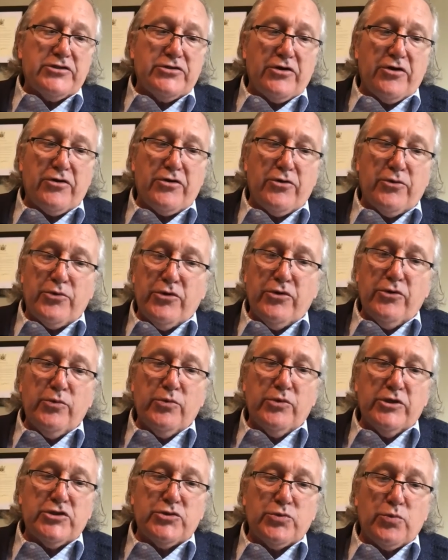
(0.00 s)
Circle route,
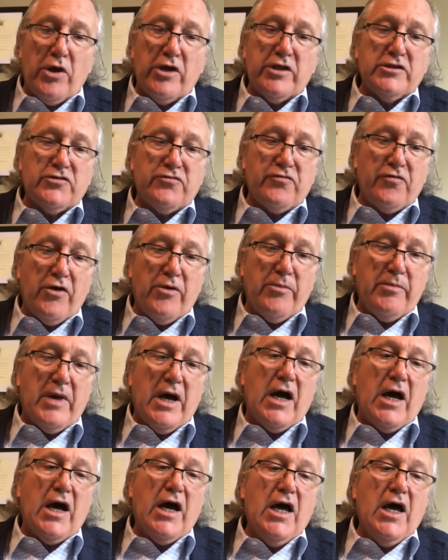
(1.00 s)
which runs from
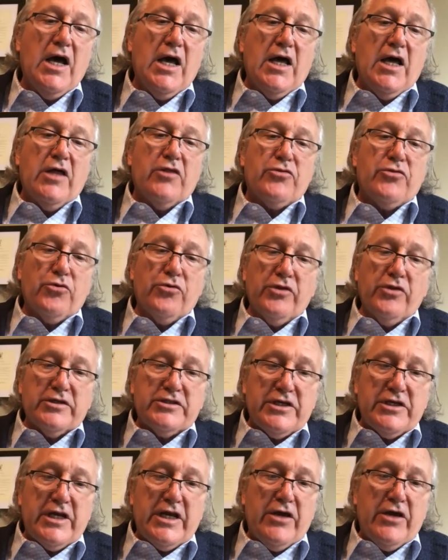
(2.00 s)
uh, through the
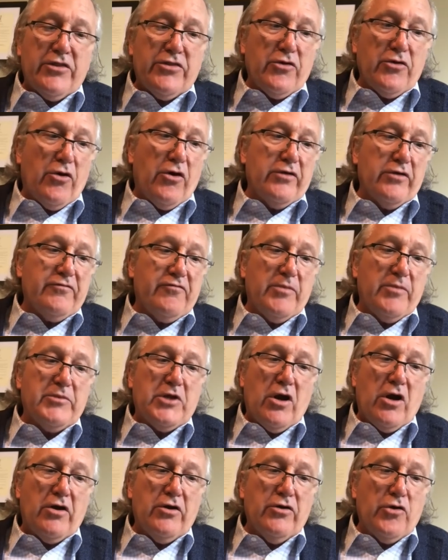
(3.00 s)
city of Thorold from
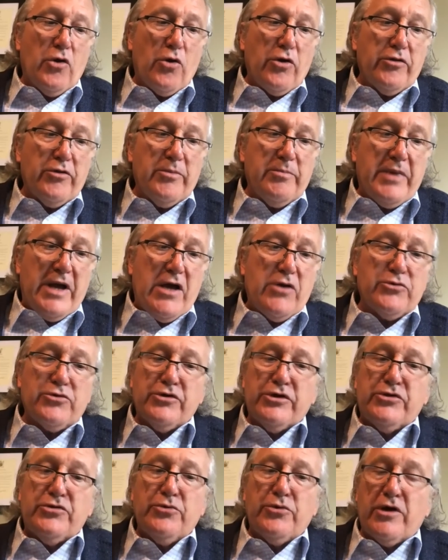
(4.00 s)
our northern
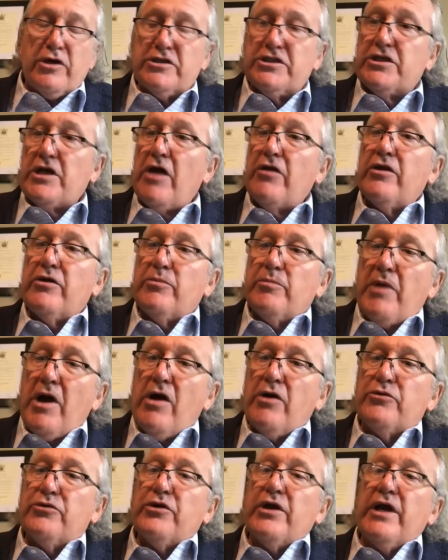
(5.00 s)
boundary to our southern
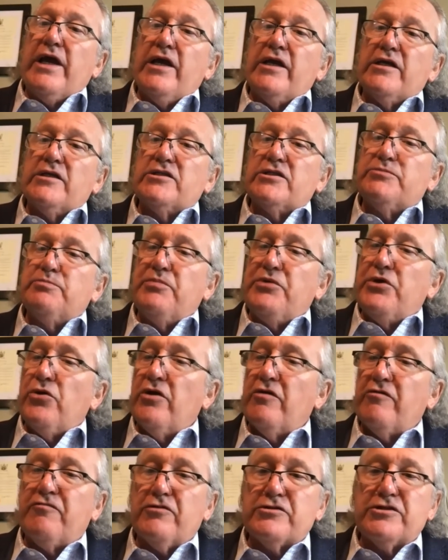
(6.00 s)
boundary, and it's
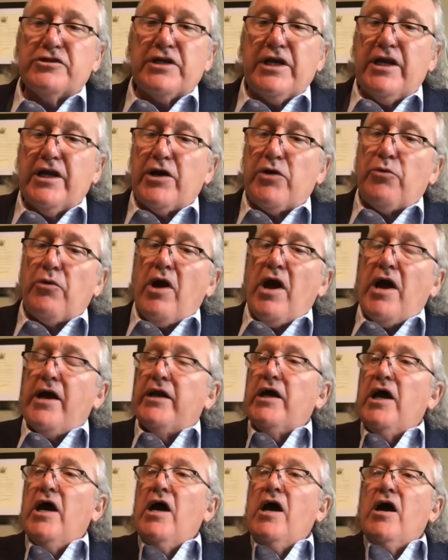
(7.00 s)
beautiful scenic
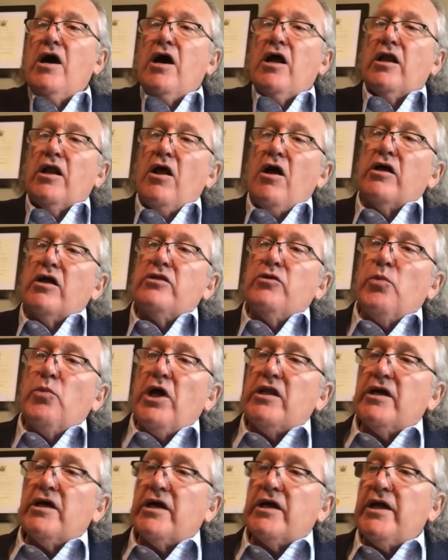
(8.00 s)
ride along the
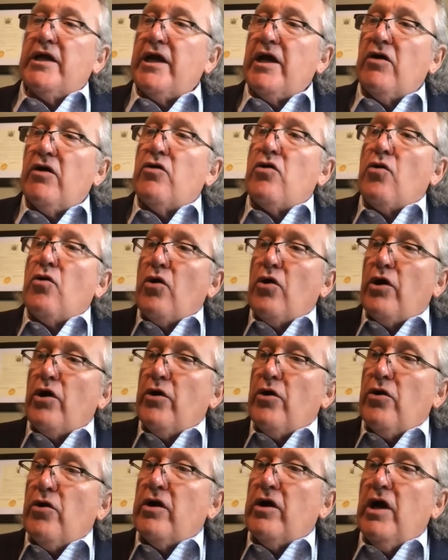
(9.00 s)
Welland Canal
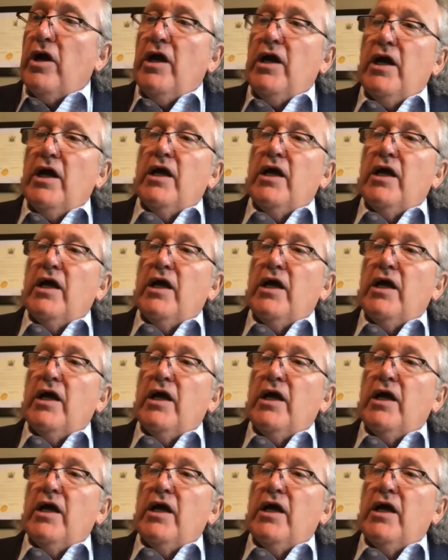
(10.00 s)
corridor.